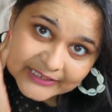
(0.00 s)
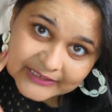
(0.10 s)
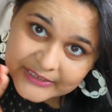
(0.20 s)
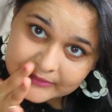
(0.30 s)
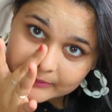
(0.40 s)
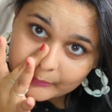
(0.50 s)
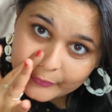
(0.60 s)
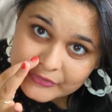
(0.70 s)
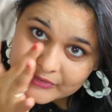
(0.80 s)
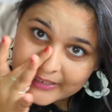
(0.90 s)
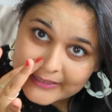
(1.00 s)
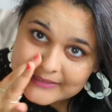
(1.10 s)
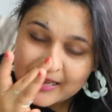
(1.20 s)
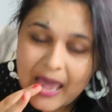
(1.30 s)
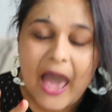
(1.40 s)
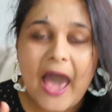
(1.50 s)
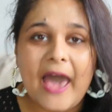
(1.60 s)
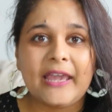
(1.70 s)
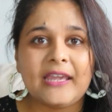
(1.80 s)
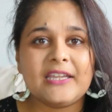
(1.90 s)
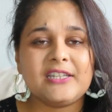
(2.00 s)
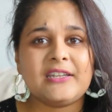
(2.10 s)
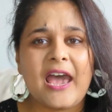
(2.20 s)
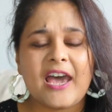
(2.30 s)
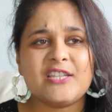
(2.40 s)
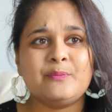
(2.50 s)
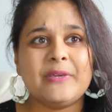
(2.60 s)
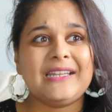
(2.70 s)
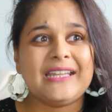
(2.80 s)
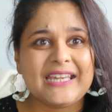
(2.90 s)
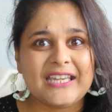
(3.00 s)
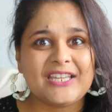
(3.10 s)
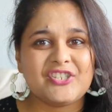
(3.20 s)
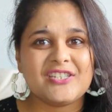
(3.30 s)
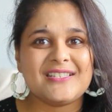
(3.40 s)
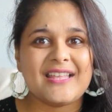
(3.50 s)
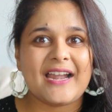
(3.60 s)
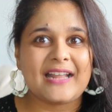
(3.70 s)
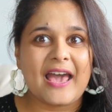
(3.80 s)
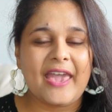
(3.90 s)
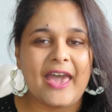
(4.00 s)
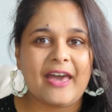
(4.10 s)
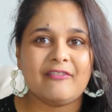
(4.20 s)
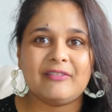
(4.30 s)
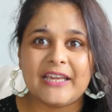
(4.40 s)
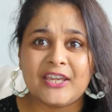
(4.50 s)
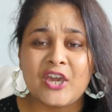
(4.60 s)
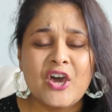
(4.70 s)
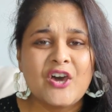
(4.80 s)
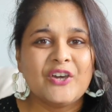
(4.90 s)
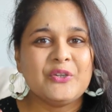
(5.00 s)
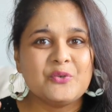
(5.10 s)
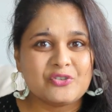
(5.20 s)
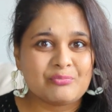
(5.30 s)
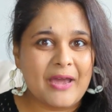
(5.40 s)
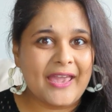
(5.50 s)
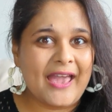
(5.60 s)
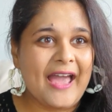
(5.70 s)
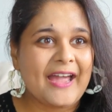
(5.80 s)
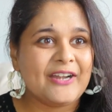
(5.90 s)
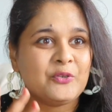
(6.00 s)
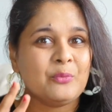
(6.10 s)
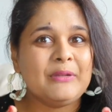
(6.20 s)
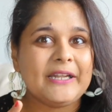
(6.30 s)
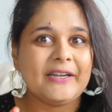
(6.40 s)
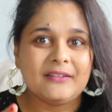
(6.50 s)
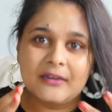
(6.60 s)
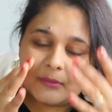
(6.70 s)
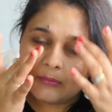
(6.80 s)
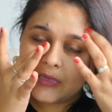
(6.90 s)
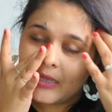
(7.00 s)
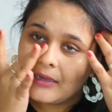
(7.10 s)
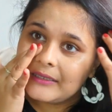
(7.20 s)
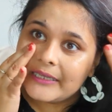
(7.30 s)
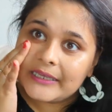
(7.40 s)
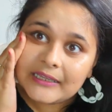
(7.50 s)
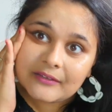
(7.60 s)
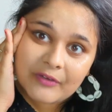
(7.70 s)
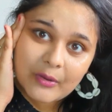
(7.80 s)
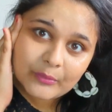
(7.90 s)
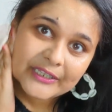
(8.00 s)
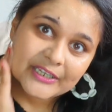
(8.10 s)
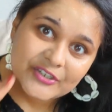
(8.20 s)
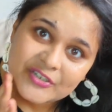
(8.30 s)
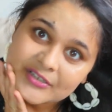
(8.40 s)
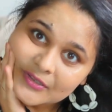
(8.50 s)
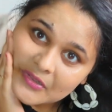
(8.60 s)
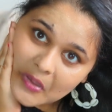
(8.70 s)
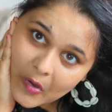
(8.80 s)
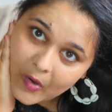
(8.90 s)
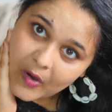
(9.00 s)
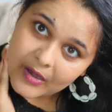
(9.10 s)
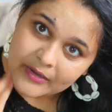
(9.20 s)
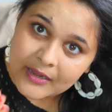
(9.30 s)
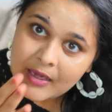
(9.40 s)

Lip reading: tinted moisturizer. It has been ages that I have used my hand to blend the foundation or